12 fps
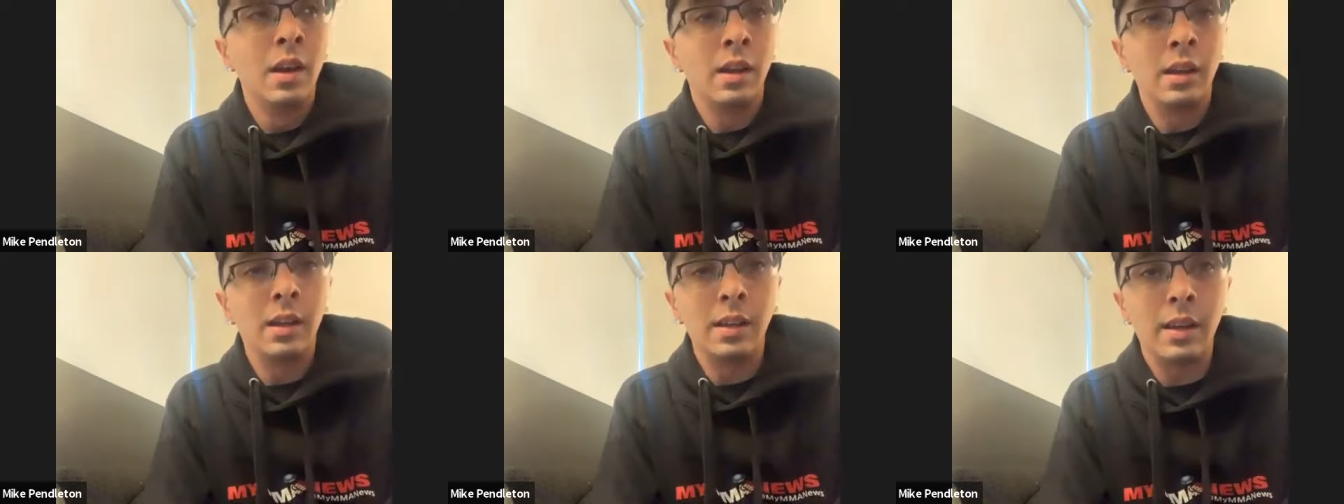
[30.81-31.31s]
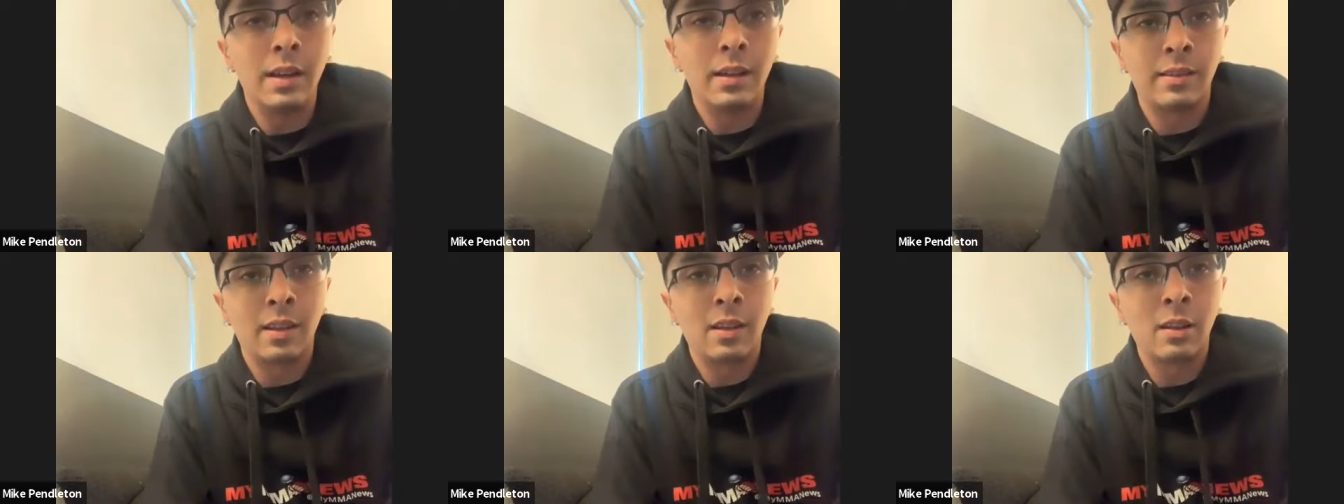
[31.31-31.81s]
He
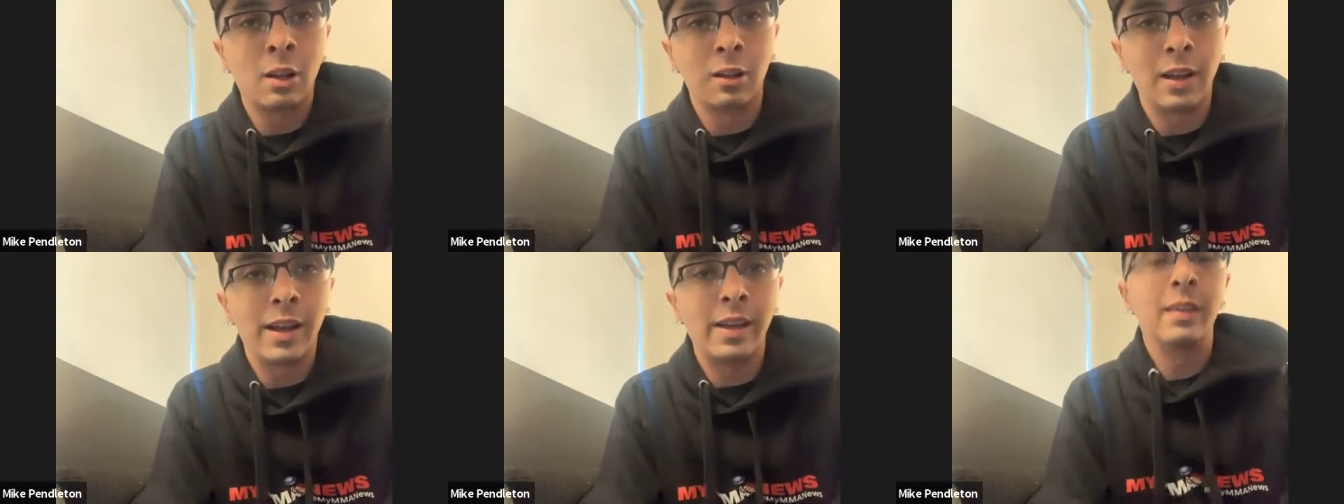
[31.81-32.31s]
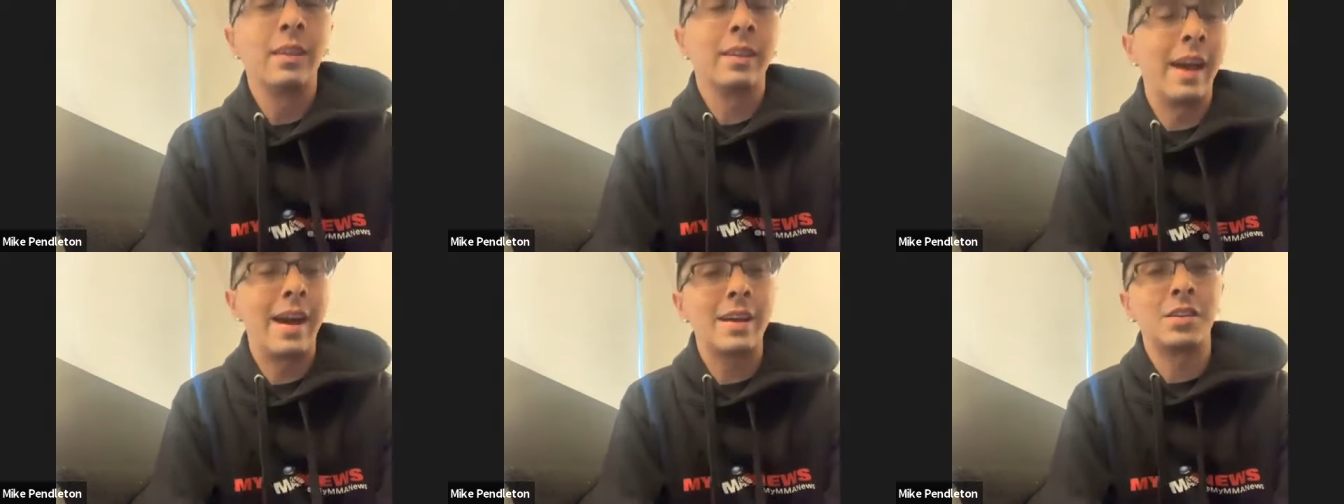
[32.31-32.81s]
is Clay
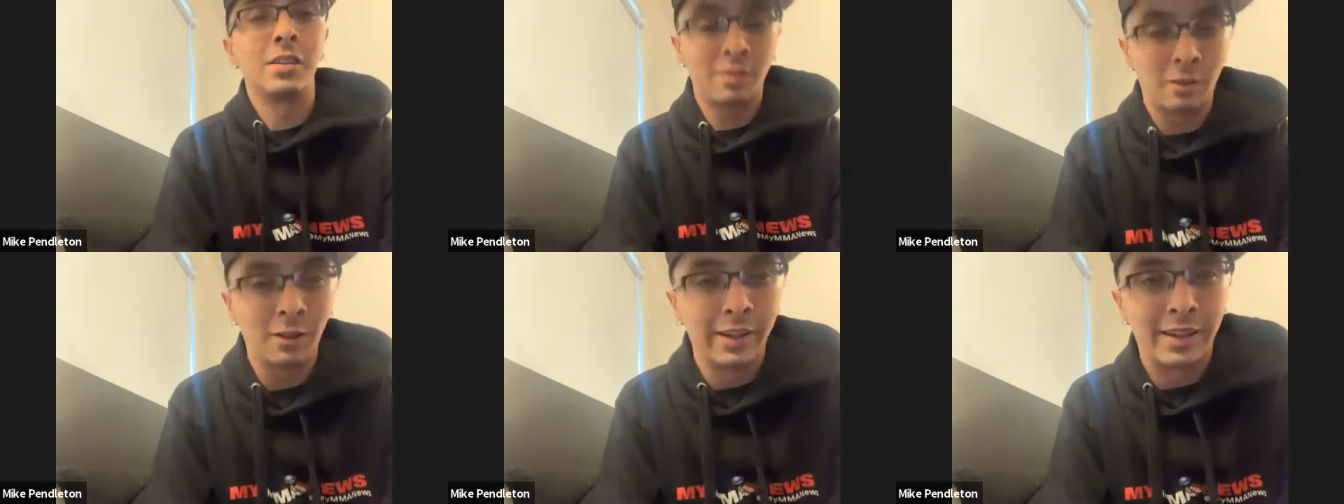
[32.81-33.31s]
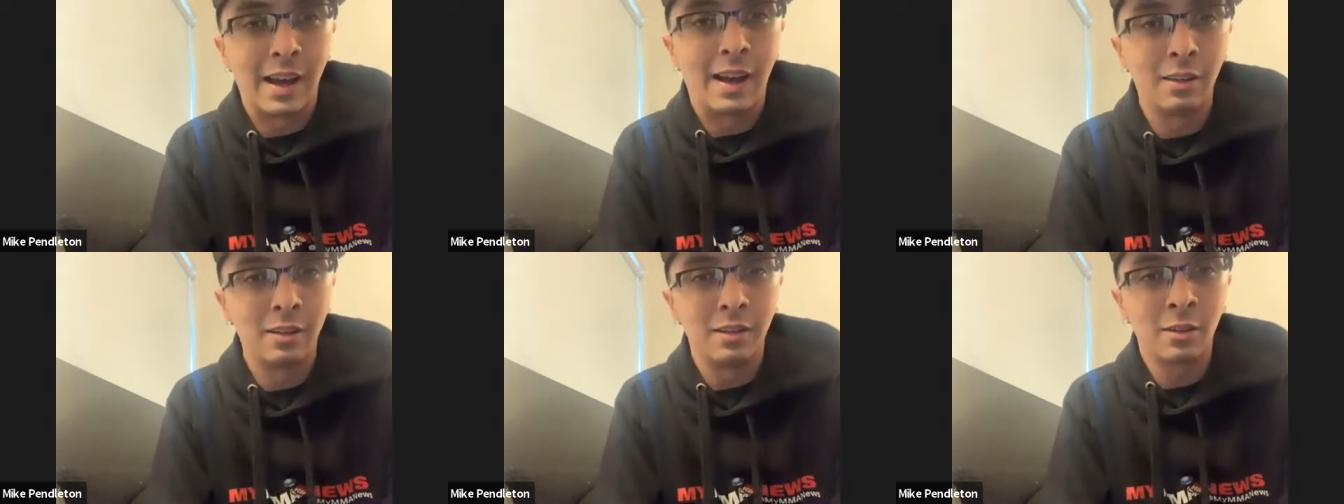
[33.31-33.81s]
Cassius Clay
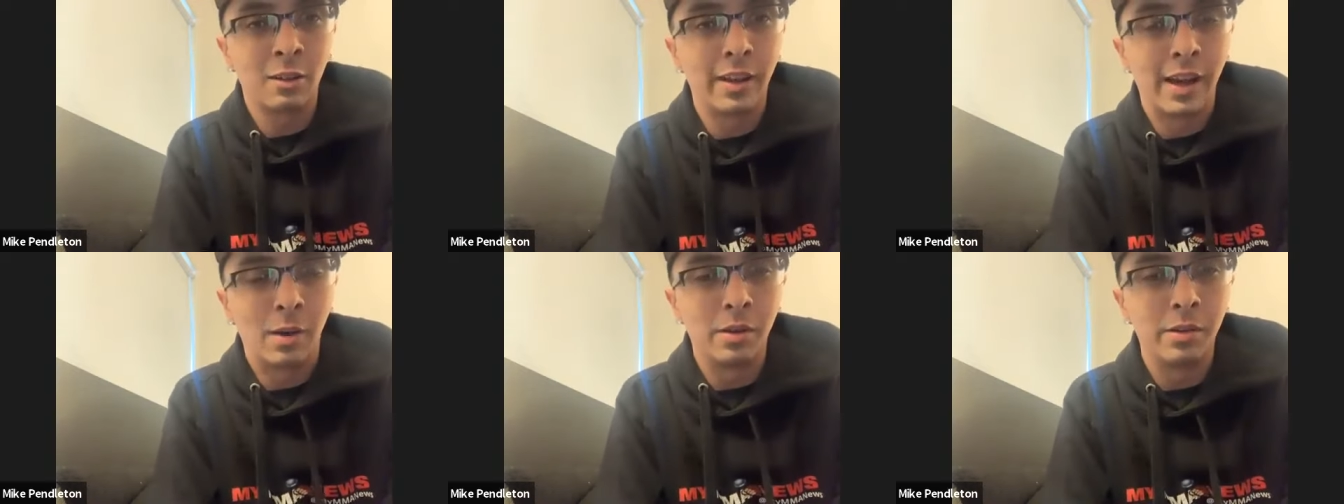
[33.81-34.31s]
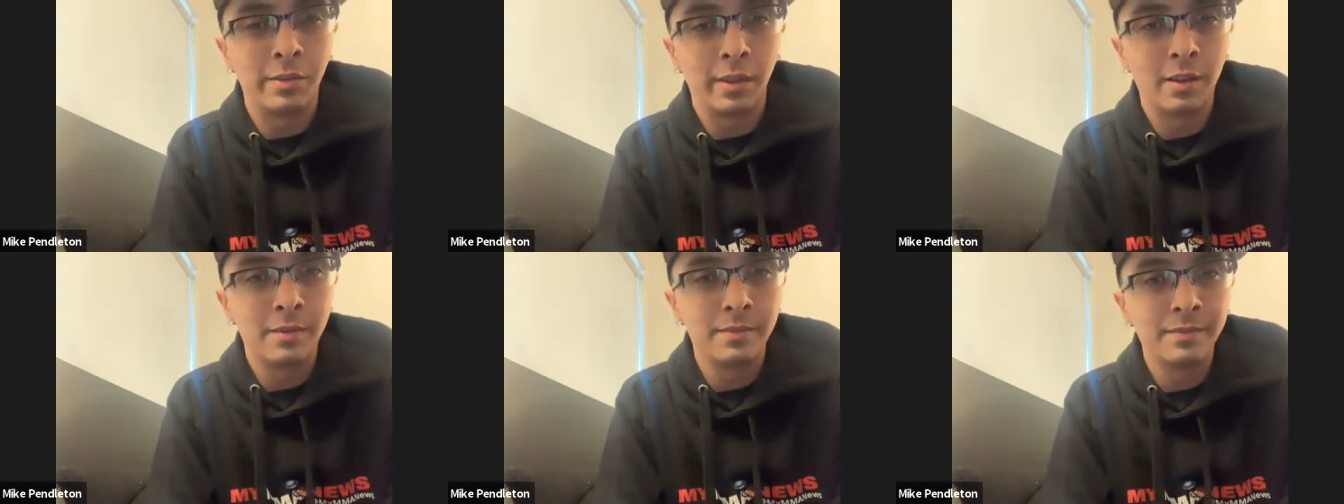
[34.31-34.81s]
Collard. Clay, how are you,
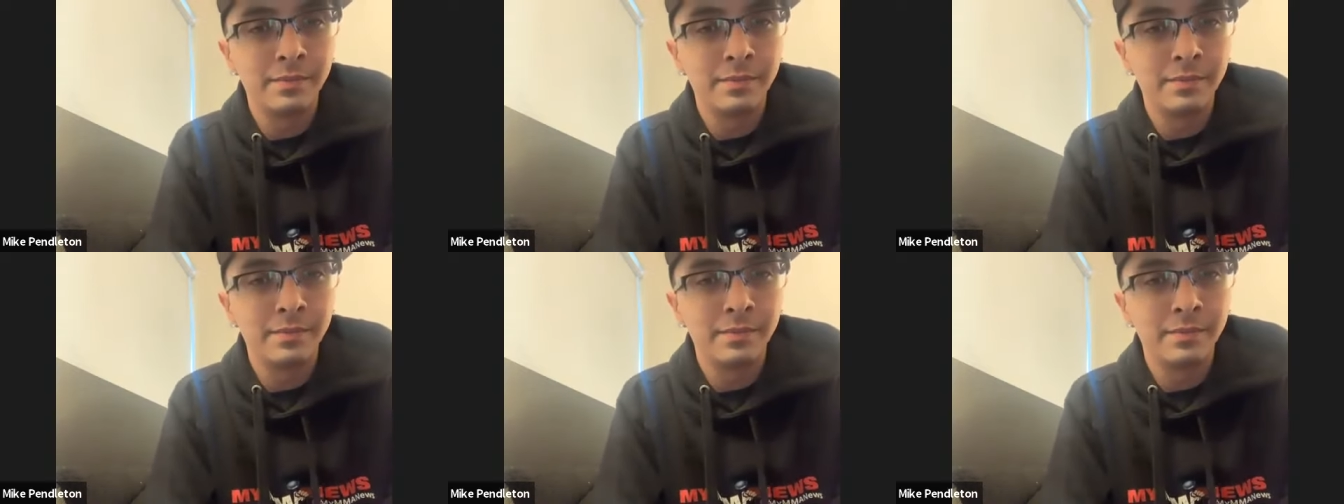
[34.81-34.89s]
sir?